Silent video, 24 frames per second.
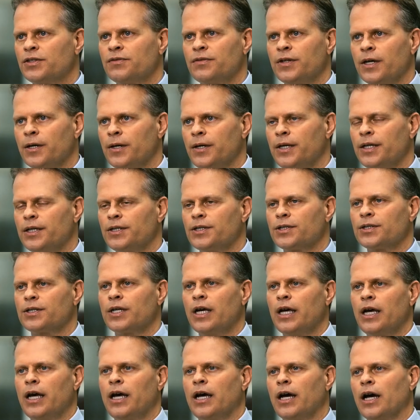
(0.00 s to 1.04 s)
various
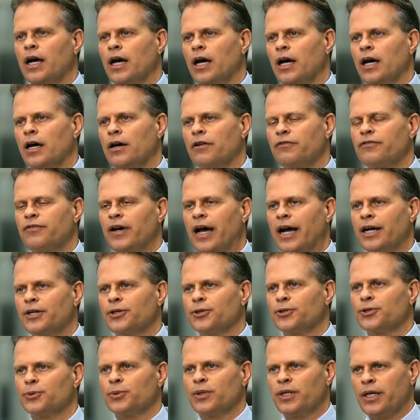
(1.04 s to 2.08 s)

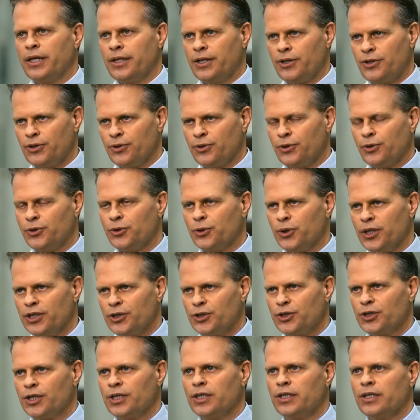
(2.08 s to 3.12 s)
factors related to
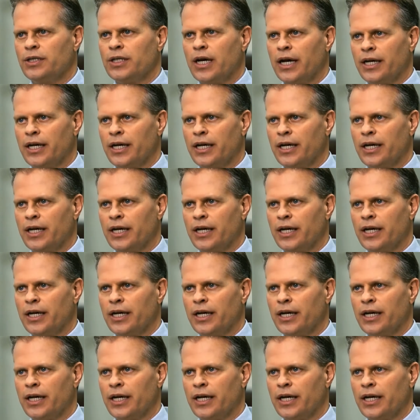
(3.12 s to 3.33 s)
nutrition,